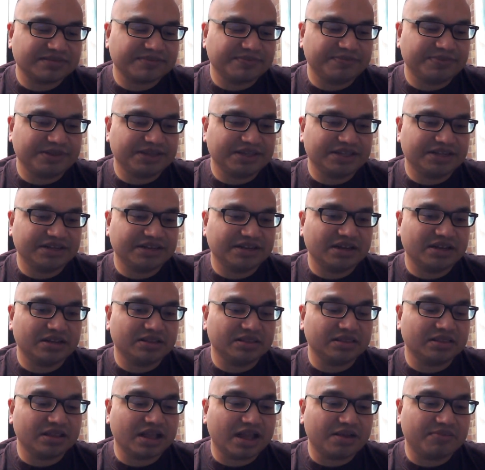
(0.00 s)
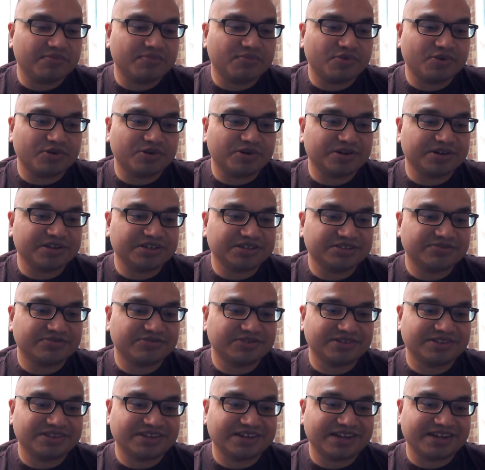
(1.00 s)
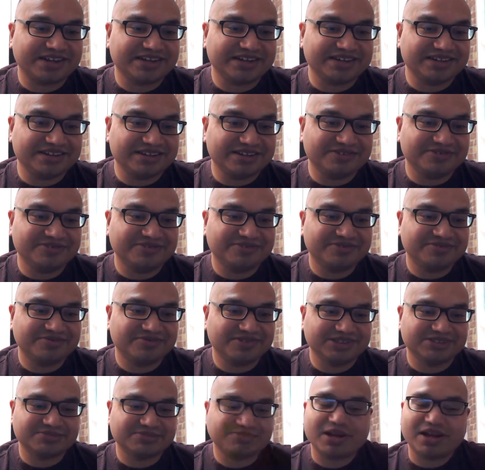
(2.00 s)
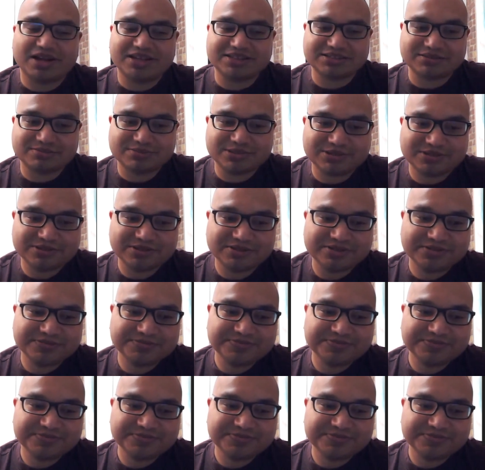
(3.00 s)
been a lot more introverted than I knew was possible.